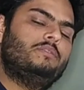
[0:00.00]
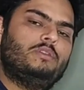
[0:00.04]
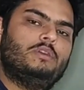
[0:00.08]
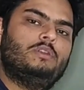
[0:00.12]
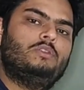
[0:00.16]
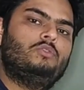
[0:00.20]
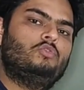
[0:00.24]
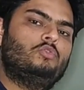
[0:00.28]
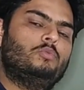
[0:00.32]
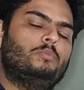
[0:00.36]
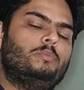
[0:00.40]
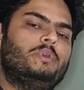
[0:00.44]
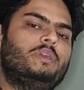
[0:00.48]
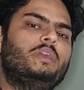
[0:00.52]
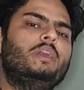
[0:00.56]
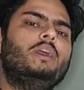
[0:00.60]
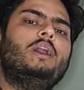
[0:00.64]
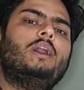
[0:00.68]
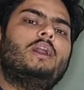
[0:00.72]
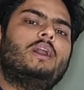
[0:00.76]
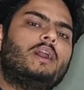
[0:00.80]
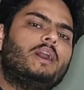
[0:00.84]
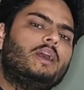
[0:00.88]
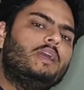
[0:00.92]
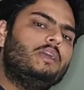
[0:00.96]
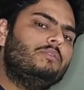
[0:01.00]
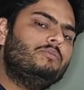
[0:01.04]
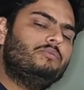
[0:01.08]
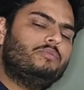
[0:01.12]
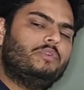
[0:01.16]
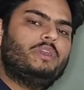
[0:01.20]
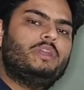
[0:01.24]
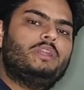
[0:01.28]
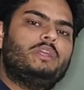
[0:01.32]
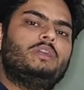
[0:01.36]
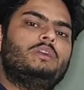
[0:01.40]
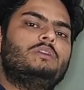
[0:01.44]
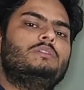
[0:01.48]
is said to be a high
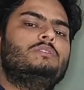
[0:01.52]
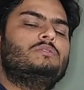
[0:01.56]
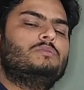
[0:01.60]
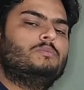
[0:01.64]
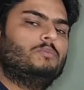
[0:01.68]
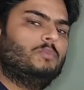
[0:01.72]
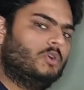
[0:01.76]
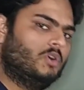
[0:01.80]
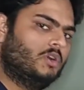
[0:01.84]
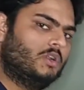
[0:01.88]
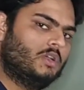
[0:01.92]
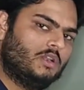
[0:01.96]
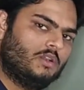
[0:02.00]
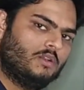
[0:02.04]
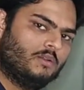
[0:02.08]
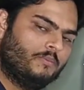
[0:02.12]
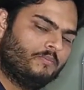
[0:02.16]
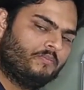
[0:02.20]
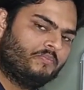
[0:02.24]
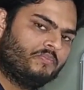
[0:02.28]
variance model